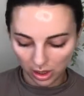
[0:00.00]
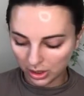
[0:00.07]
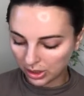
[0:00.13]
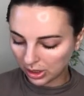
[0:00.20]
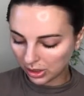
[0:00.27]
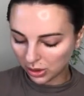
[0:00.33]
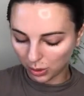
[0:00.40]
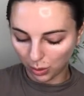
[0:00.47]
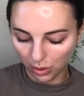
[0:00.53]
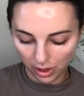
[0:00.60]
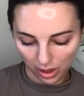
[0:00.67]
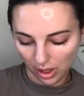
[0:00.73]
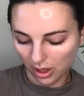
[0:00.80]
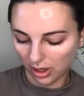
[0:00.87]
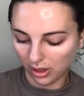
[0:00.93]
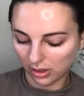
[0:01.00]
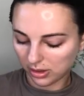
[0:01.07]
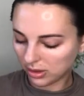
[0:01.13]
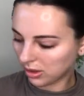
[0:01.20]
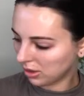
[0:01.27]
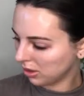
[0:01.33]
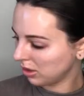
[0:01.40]

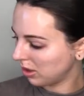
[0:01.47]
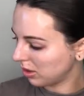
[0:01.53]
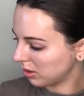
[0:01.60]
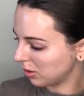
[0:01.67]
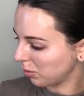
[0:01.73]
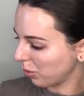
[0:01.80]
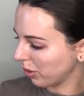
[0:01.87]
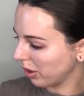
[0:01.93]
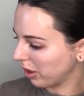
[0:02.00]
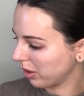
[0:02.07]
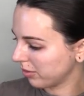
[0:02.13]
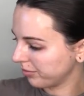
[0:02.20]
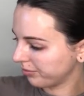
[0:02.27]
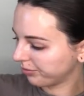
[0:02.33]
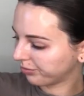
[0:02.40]
disorganized in the morning.